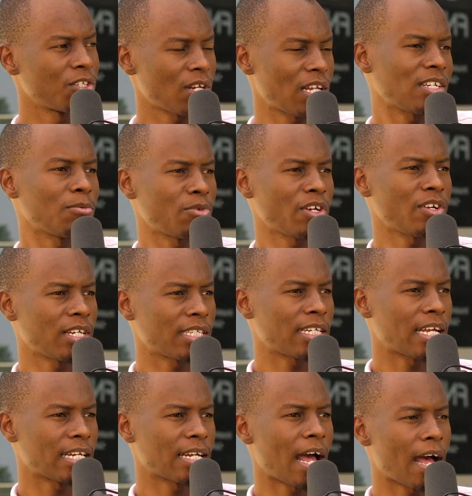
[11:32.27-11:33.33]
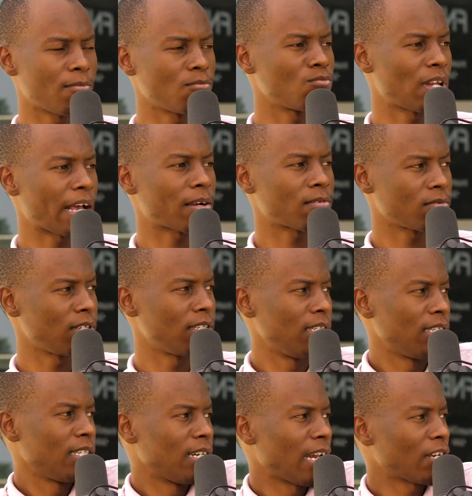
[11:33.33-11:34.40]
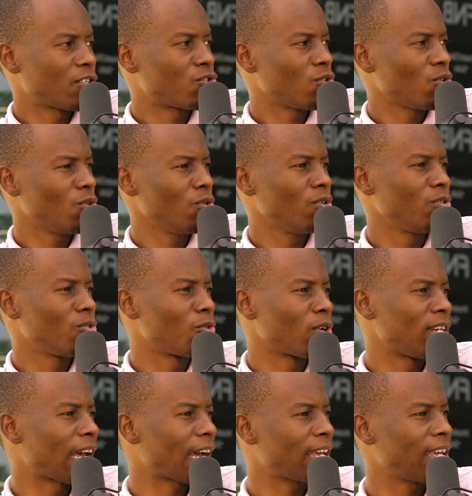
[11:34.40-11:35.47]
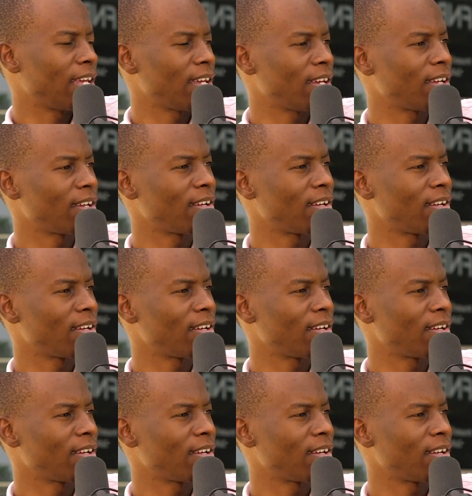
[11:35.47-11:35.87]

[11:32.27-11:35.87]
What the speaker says: So that's what I'm trying to understand. Like, is it natural? You got lucky?